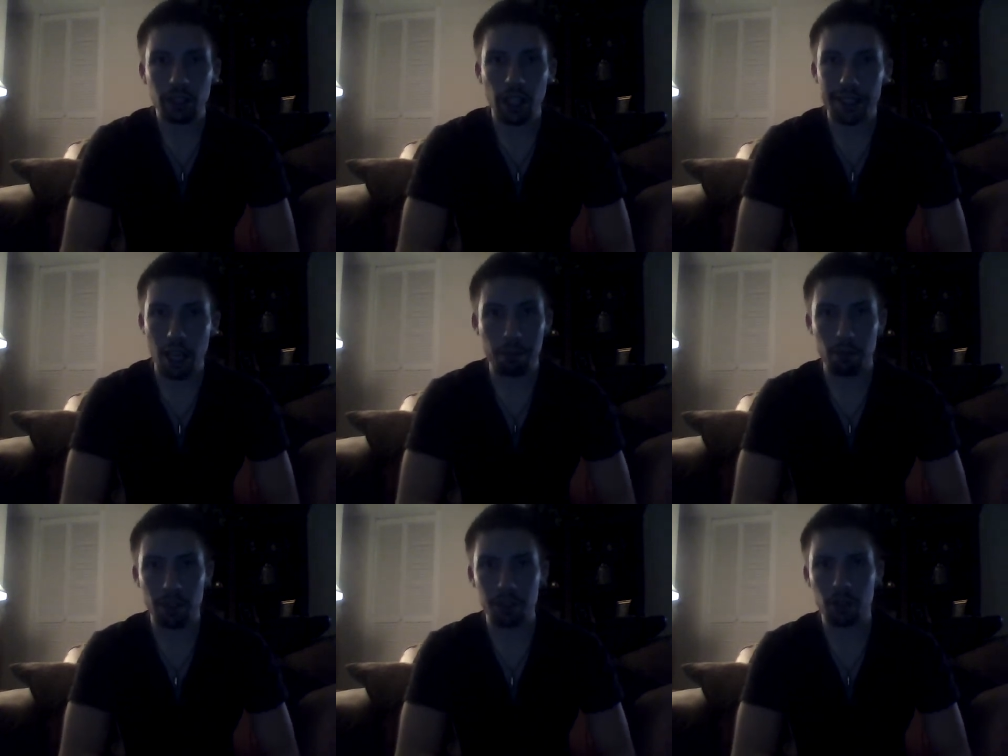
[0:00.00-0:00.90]
I tap them
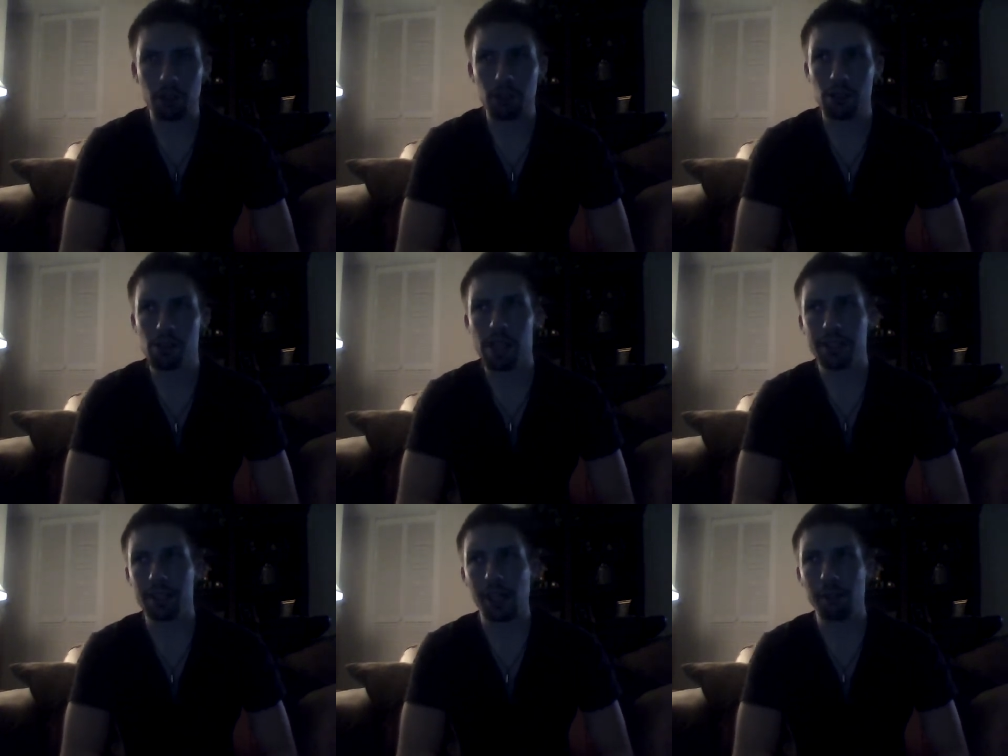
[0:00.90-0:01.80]
on the shoulder, or I
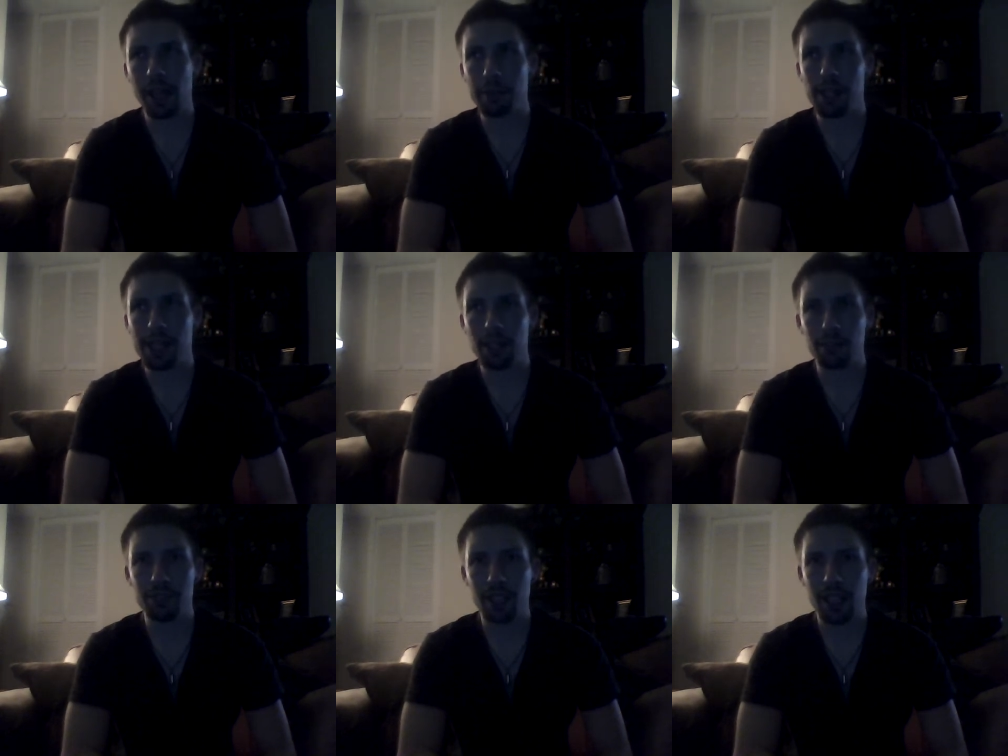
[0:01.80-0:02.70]
stand back behind them
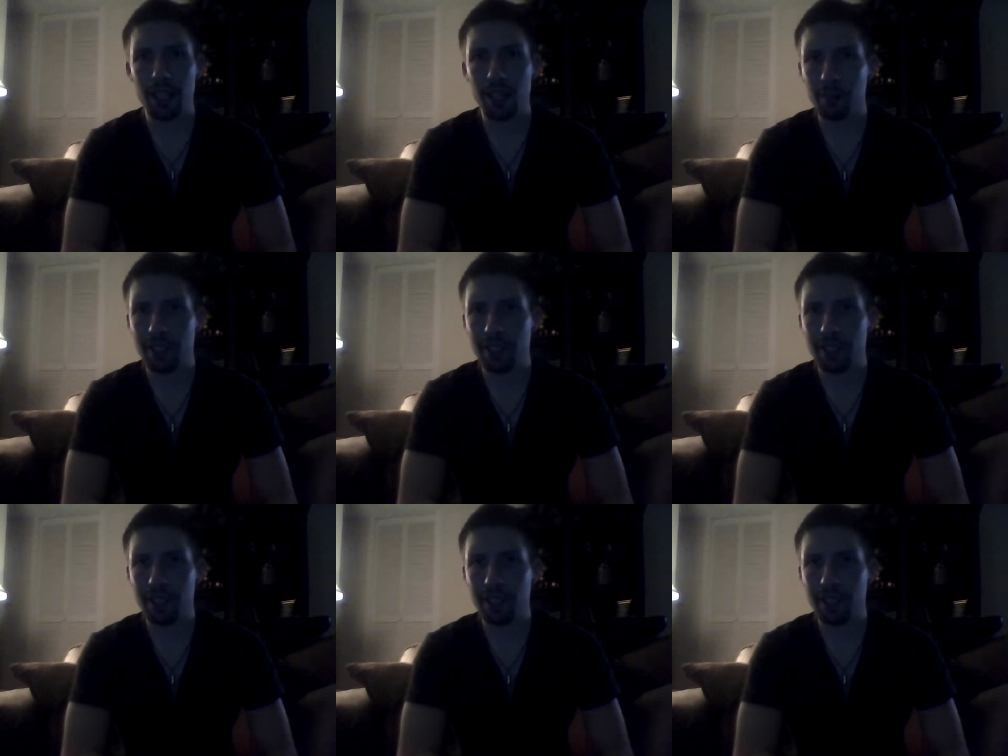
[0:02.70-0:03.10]
and say,